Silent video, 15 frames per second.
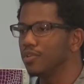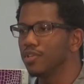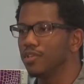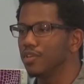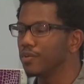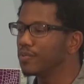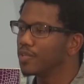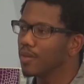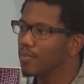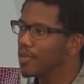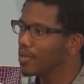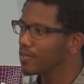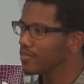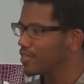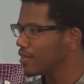Don't limit
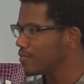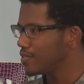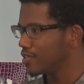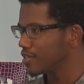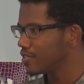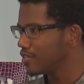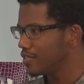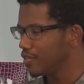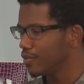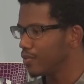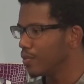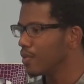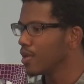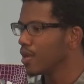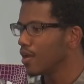yourself just to
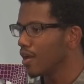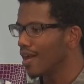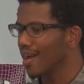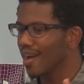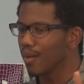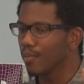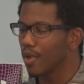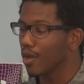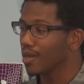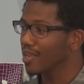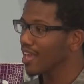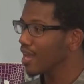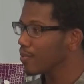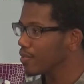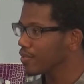
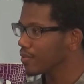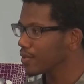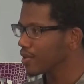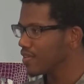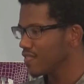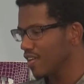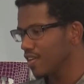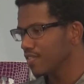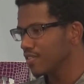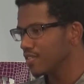on-campus organizations.